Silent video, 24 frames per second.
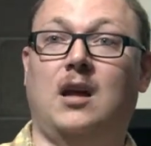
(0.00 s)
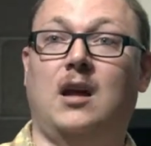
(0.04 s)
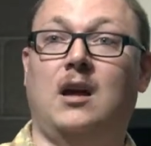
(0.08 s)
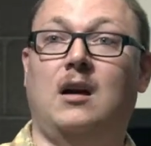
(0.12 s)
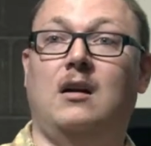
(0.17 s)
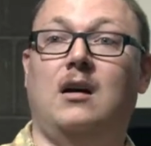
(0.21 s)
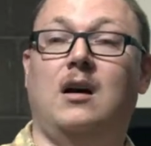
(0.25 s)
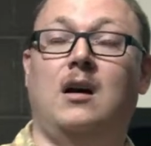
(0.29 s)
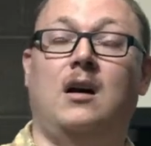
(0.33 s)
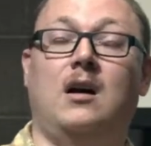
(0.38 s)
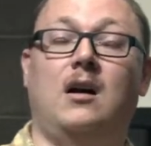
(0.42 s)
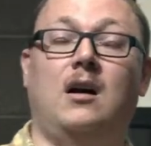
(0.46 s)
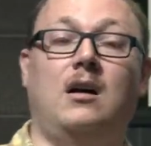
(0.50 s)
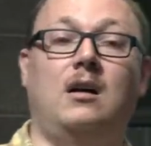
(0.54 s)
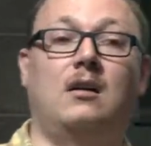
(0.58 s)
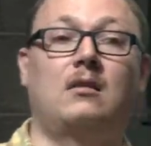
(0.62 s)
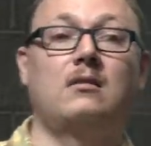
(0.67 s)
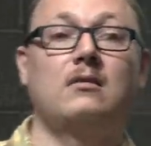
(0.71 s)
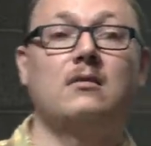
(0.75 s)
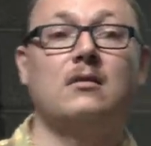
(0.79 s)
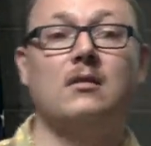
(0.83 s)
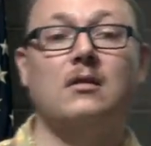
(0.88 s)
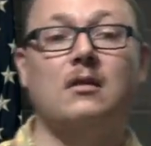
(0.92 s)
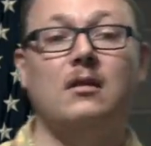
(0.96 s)
Uh,
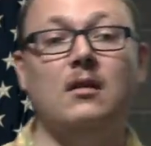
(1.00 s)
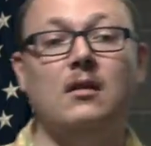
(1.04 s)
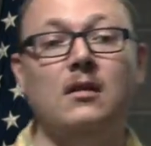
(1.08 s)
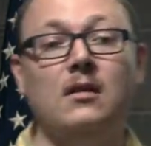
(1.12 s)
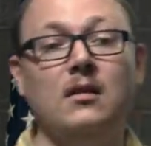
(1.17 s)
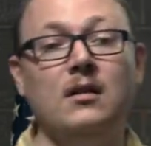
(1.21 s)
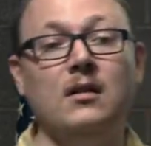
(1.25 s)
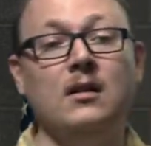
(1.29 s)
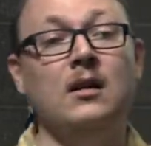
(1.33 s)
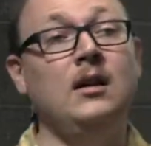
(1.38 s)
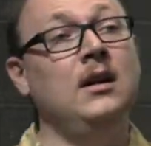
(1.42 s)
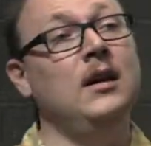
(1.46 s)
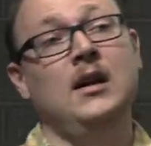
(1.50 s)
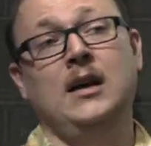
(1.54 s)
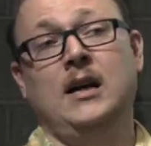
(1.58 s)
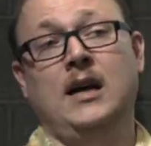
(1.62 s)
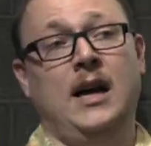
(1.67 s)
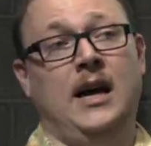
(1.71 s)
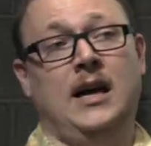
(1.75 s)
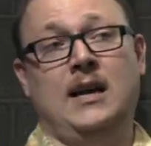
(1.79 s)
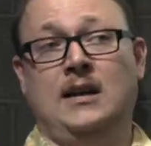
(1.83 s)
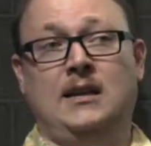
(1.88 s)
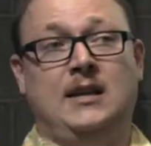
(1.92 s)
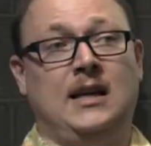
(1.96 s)

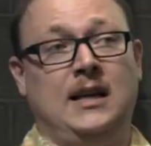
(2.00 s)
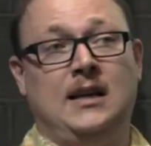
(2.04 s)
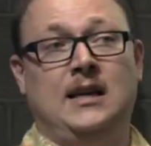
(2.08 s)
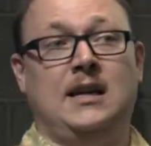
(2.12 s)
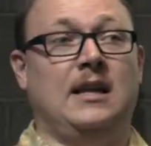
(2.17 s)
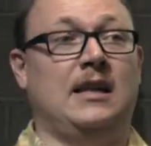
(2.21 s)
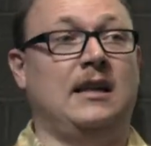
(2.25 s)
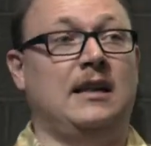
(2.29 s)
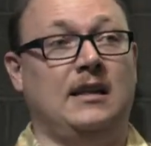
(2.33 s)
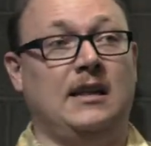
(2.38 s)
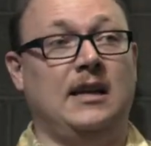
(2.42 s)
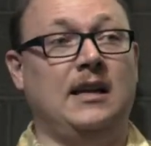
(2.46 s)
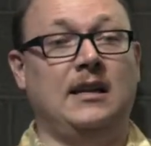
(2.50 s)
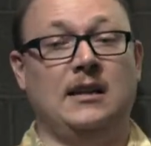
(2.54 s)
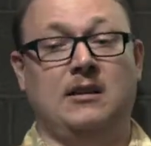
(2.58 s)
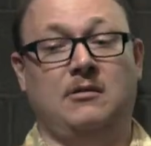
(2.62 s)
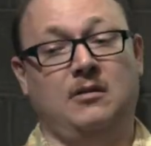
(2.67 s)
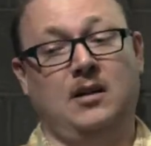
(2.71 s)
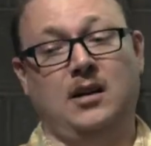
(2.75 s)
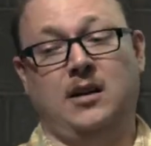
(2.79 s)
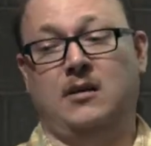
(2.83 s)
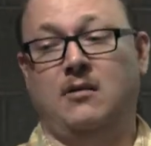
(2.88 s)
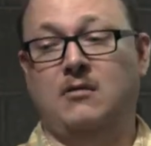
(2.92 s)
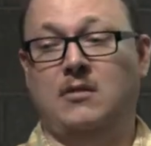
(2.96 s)
and at the end of the thing, they were
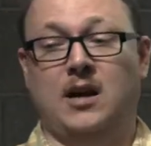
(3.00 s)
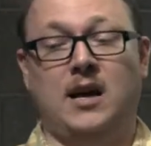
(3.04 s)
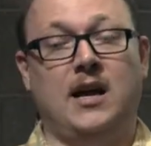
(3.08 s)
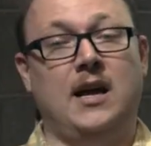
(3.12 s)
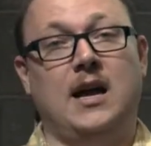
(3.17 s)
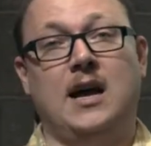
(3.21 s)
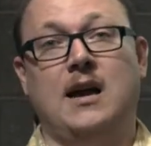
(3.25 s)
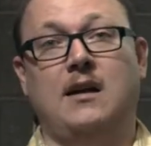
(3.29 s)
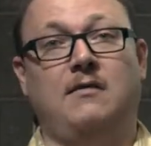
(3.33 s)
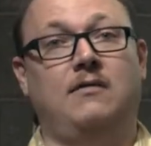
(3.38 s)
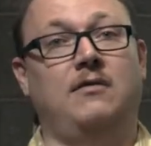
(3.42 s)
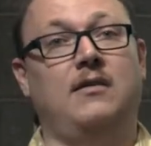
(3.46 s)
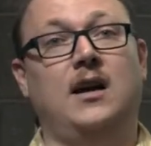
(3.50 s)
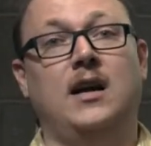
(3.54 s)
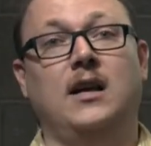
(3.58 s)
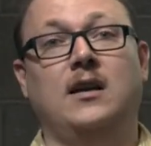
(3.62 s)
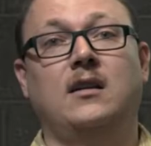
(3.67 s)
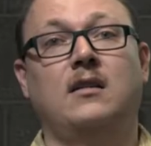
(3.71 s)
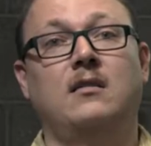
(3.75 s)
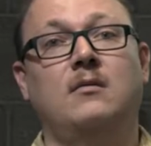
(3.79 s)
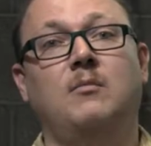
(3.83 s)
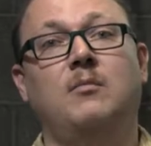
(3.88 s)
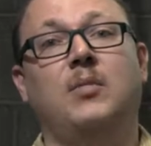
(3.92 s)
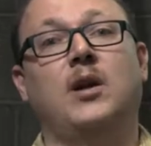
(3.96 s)
like, okay, yeah, fine.
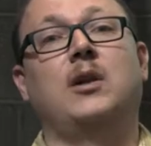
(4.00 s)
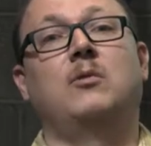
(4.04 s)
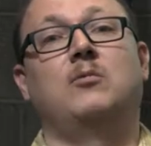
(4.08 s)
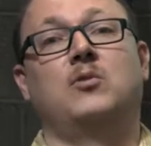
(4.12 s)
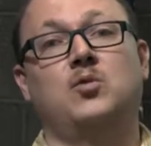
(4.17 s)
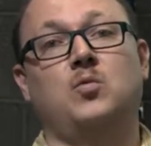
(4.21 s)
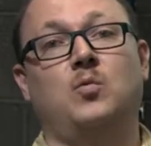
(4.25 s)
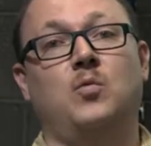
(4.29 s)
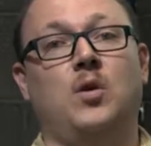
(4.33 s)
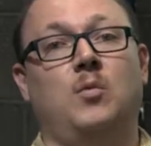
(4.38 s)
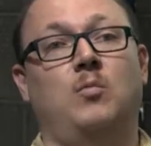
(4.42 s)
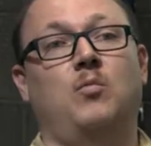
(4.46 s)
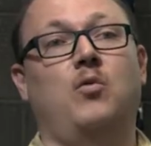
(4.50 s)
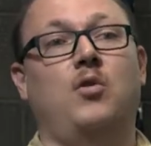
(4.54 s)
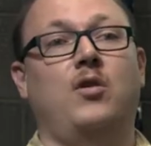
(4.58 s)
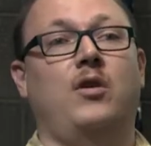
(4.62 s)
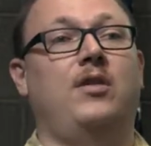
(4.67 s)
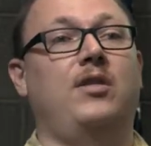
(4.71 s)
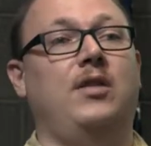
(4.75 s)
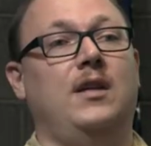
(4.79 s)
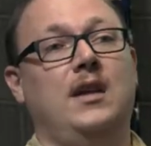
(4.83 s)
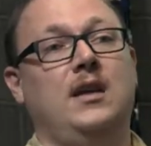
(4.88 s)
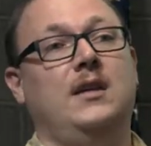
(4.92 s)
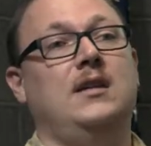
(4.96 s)
But it was one more
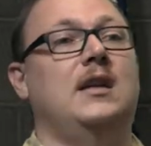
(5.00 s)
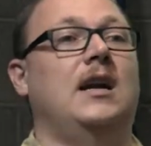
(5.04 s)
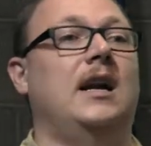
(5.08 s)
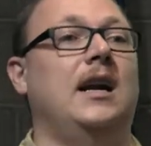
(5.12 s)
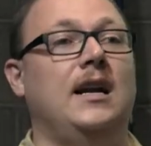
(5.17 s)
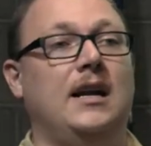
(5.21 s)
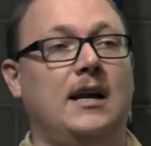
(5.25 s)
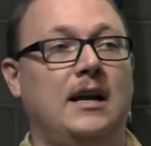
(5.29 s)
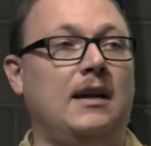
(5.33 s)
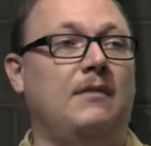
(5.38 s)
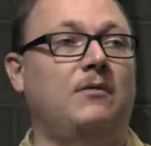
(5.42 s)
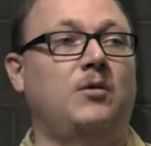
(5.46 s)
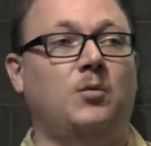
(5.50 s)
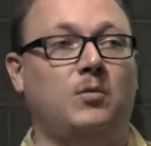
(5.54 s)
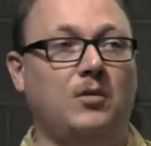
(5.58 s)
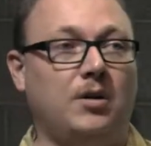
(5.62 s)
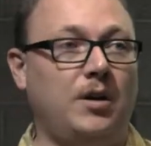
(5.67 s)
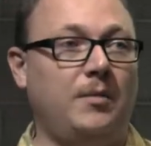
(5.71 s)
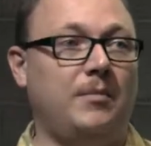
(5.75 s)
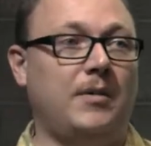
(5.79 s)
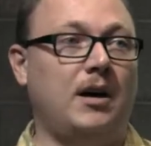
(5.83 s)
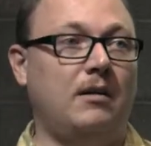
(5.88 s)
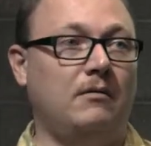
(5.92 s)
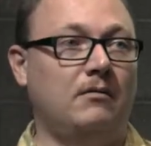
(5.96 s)
thing that I didn't have to worry
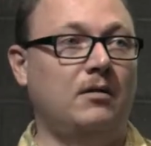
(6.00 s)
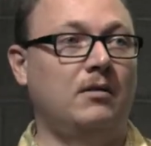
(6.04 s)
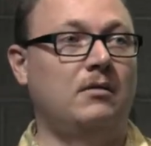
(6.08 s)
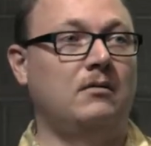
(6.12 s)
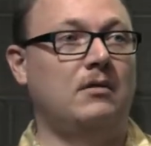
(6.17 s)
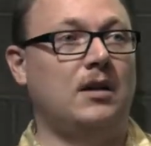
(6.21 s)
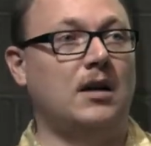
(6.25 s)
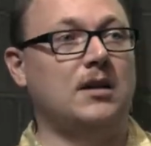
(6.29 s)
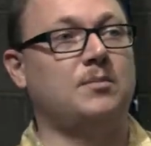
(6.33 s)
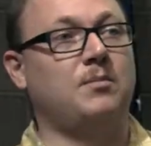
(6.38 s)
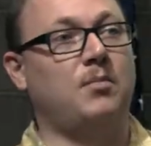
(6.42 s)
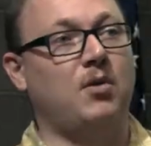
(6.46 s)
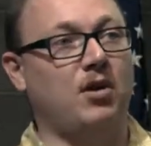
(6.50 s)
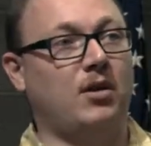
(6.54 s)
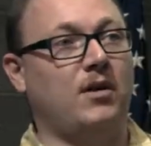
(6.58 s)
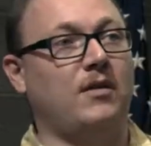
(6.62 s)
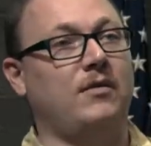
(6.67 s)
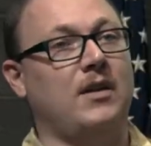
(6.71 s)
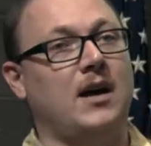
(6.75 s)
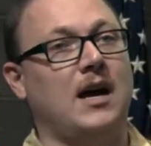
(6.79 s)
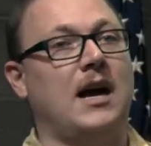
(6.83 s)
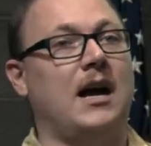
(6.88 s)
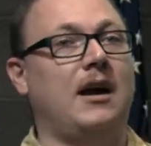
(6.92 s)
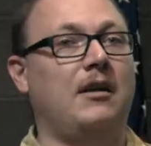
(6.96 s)
about as part of
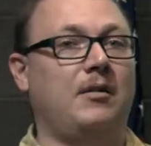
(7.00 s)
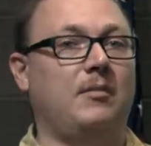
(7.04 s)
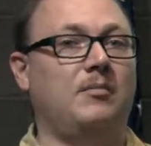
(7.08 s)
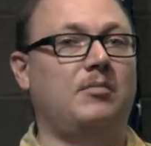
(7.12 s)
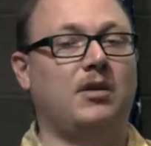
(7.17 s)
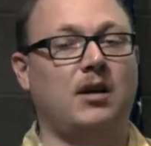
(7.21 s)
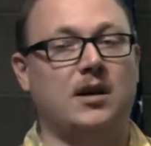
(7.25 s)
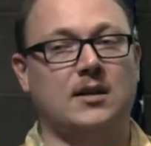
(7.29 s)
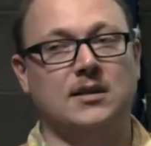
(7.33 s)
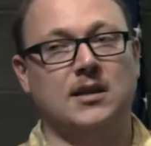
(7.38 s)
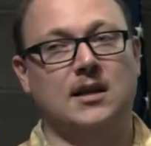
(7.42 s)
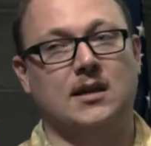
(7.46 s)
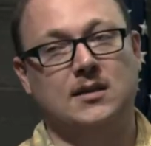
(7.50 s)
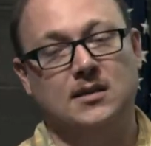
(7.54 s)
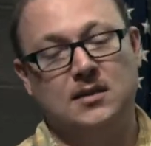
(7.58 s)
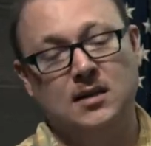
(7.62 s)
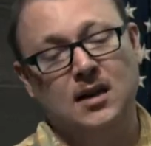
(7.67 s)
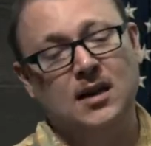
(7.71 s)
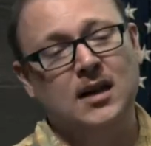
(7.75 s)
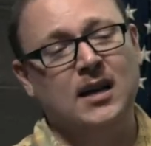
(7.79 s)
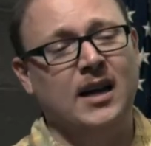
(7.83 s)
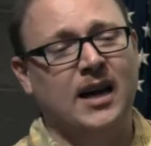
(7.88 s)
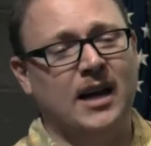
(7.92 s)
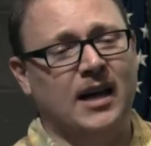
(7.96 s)
the hiring process.
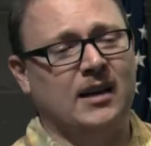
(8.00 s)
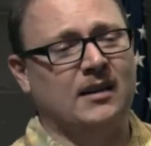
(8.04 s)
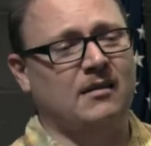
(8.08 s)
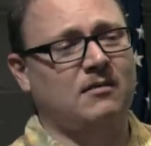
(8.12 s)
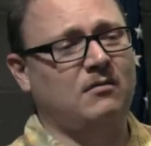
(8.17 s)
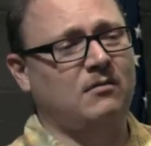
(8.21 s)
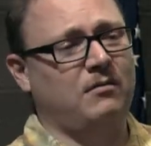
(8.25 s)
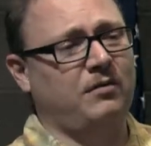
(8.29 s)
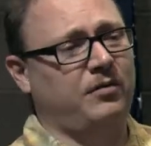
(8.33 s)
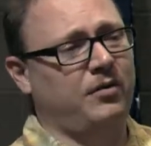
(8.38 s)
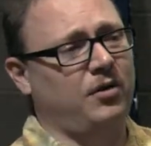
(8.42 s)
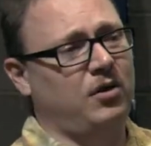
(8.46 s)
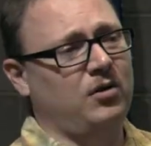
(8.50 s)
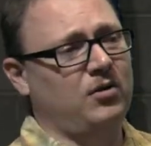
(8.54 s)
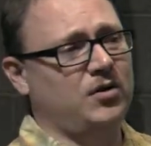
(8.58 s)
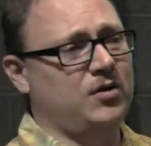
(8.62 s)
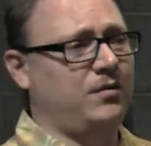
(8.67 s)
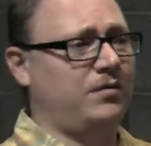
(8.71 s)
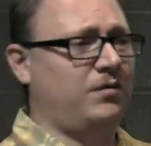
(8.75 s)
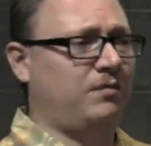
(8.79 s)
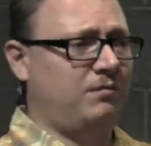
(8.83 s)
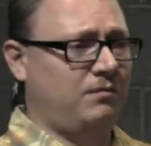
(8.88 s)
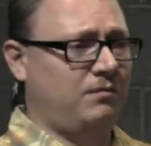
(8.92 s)
And for those of